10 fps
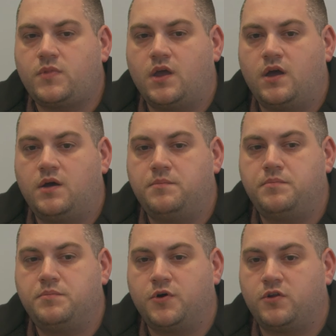
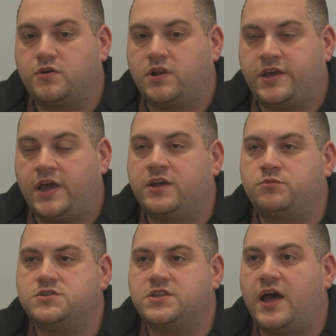Um, but luckily,
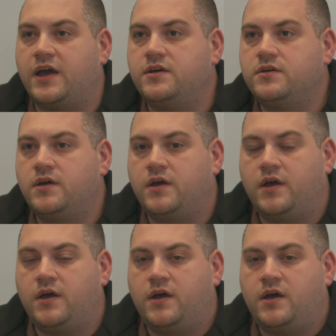Ian was there
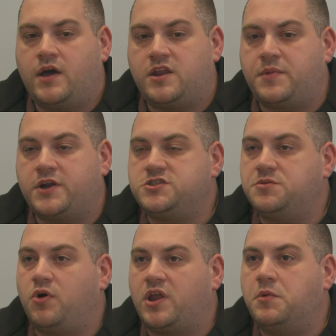and he managed
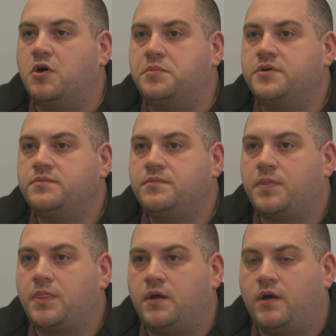to pull him up.
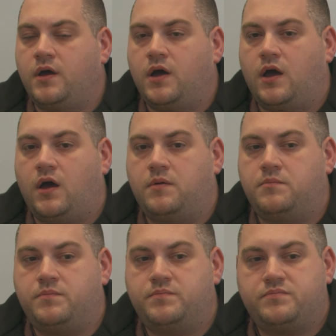
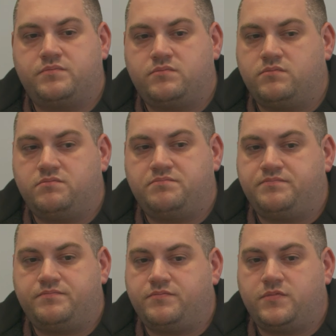Um,
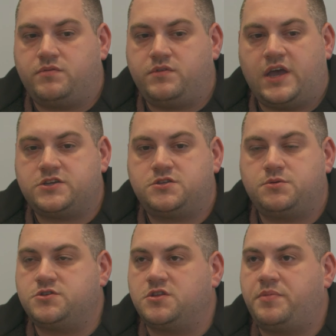yes,
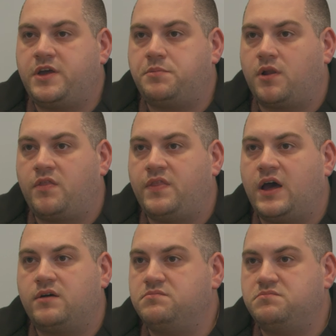there was other people on
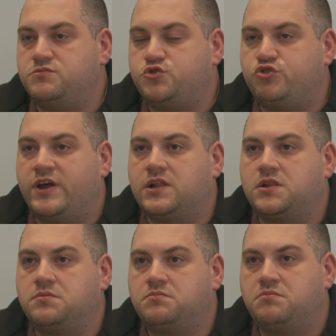that
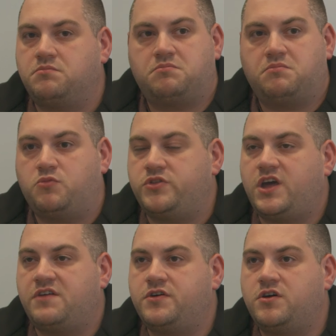trail. Would
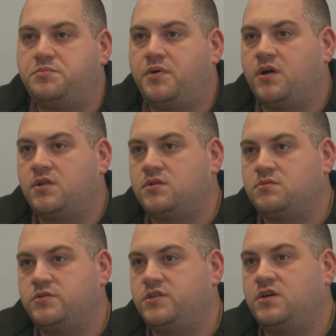they have heard Paul?
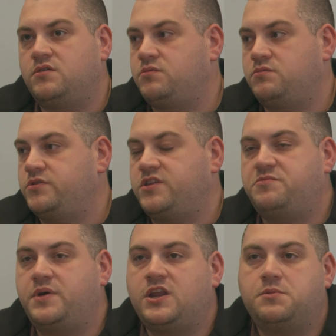Would they, would they
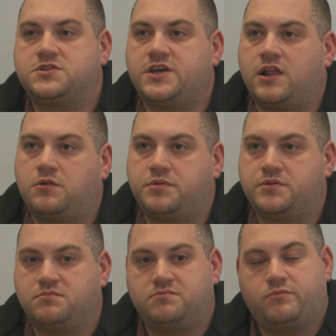have been able to help?
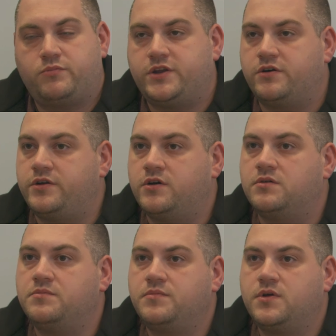We don't know.